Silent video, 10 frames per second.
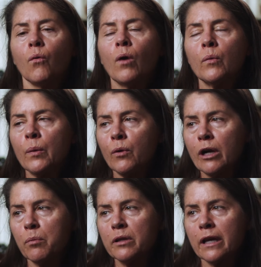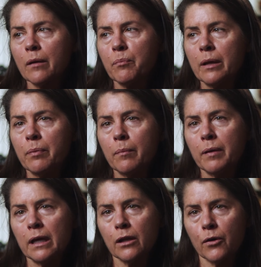When we were able to get a
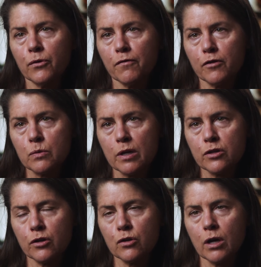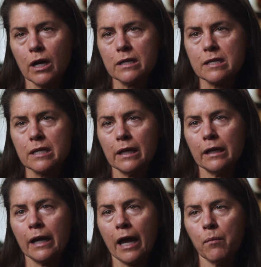PPP loan through First Western Trust, it
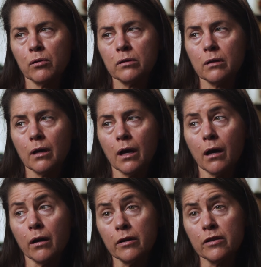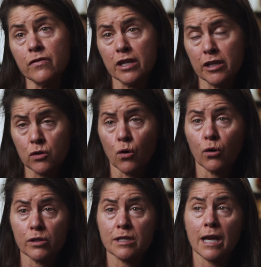enabled uh, the
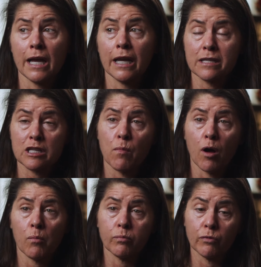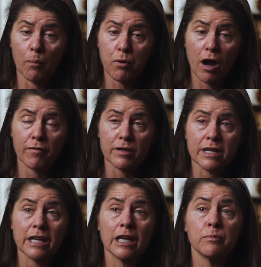Historical Society as a small nonprofit
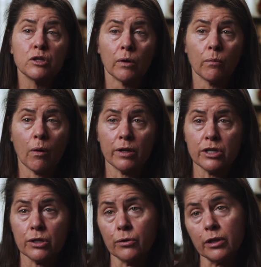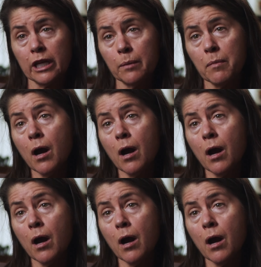to keep doing what we do, to keep